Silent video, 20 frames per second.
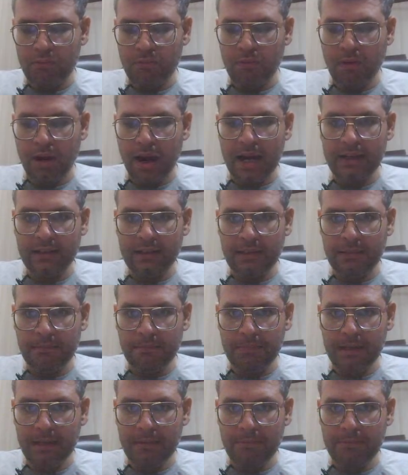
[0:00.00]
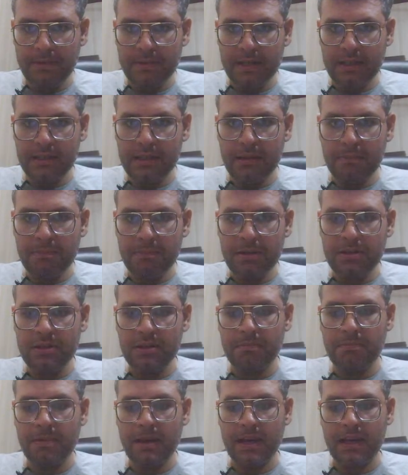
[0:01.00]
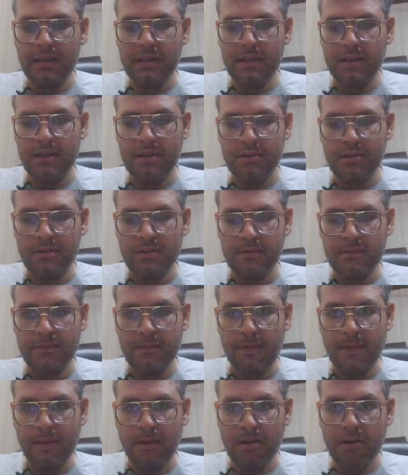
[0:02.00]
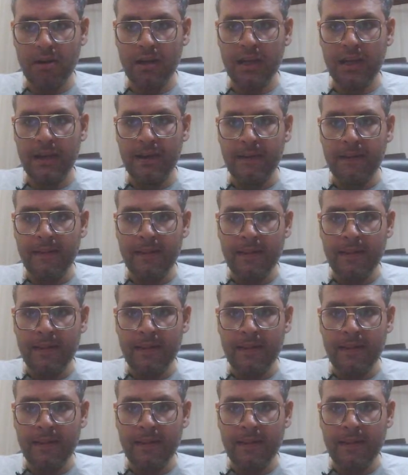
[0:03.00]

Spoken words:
White simply bring the bishop back here. Okay,